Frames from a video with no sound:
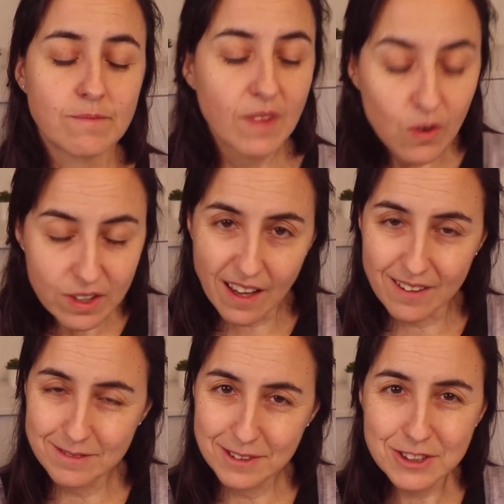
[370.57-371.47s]
Okay,
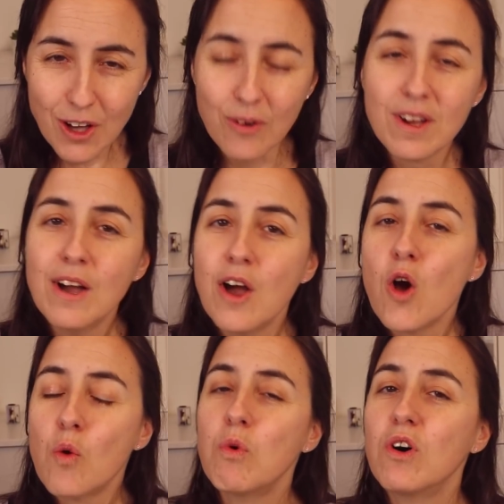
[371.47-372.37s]
so
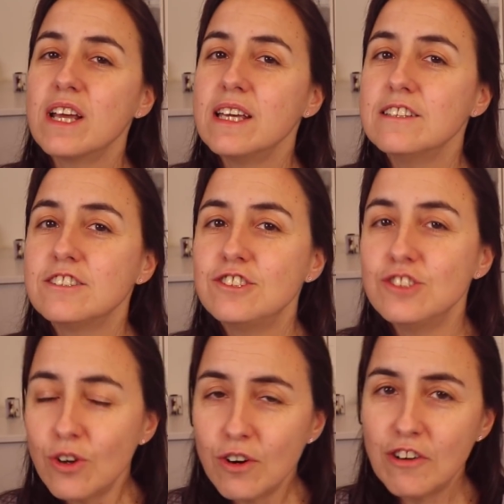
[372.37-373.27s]
what is
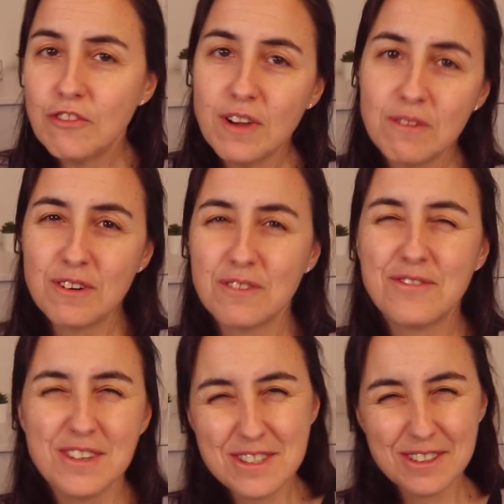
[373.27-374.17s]
your favorite
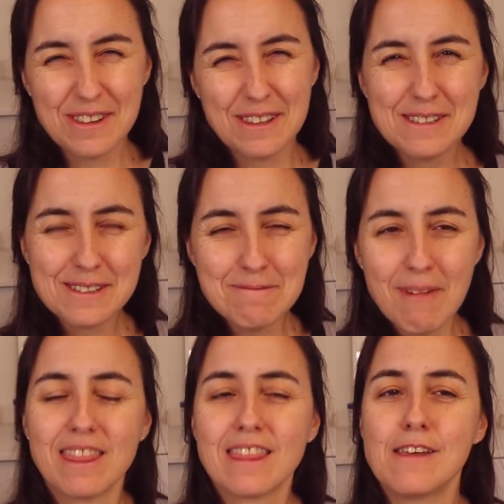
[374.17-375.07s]
feature this
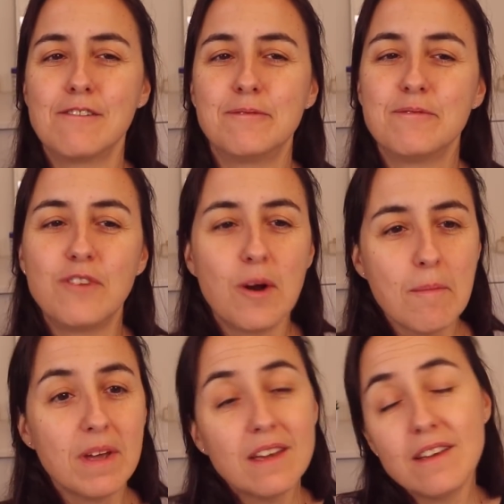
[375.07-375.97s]
month? For
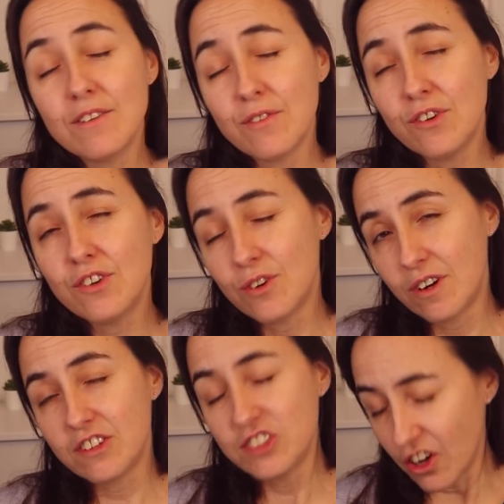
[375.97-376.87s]
me, it's for
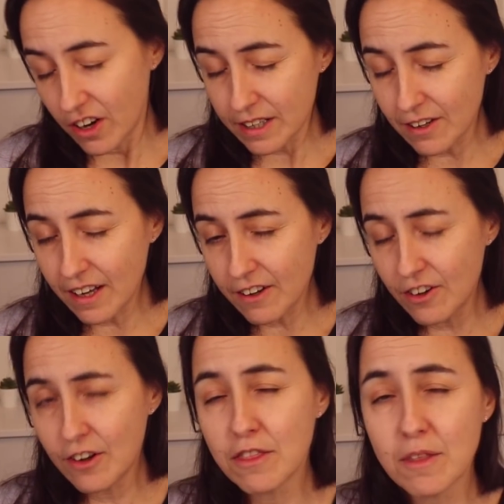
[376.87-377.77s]
sure
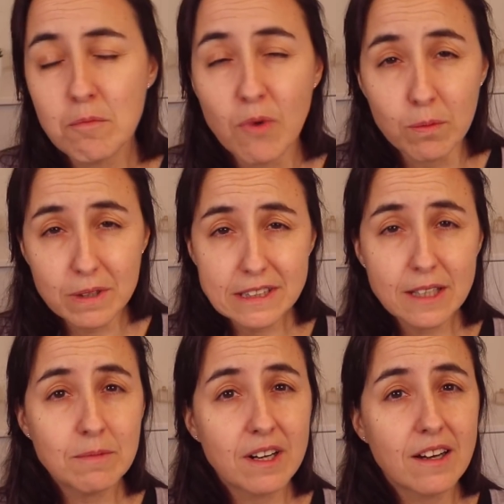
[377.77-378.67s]
Charticulator. The mobile
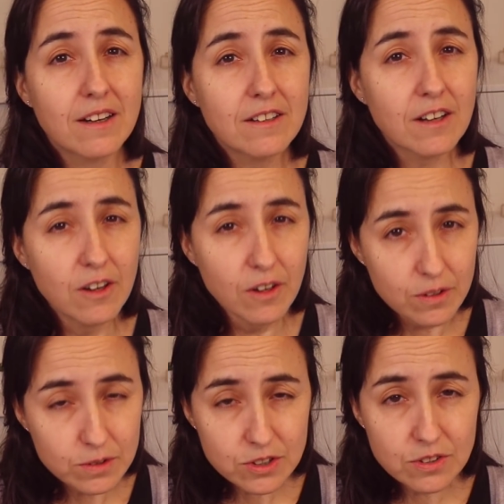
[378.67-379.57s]
team are getting
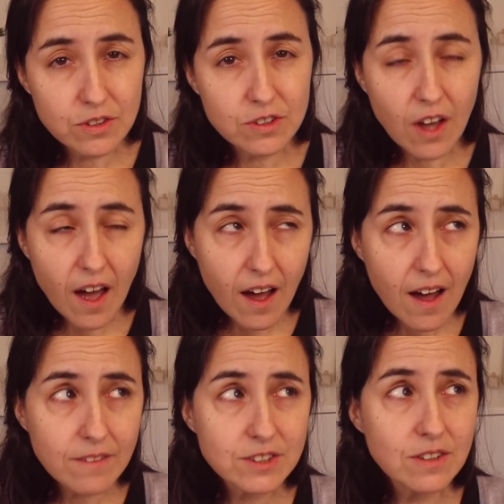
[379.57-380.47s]
closer to
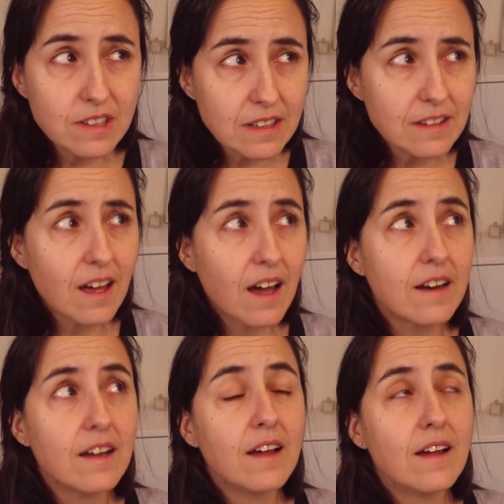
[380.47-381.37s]
have something that